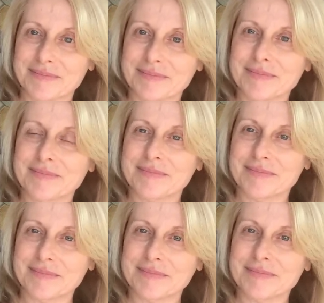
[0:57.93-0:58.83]

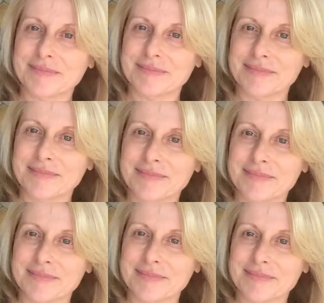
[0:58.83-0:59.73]

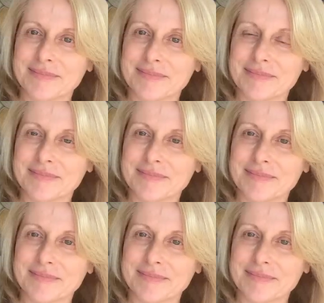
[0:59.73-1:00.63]

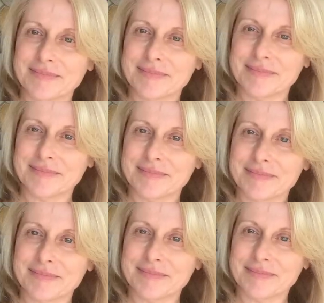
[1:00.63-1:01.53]

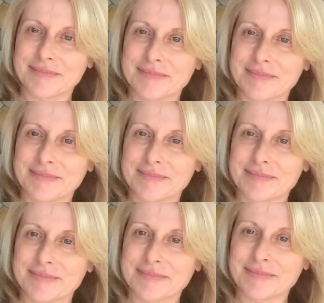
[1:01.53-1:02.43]

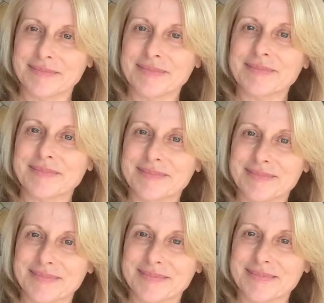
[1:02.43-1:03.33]

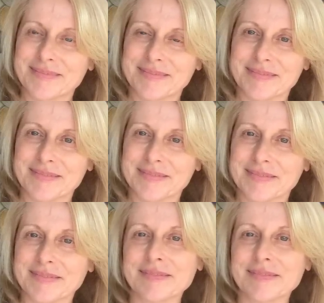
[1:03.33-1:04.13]
(not speaking)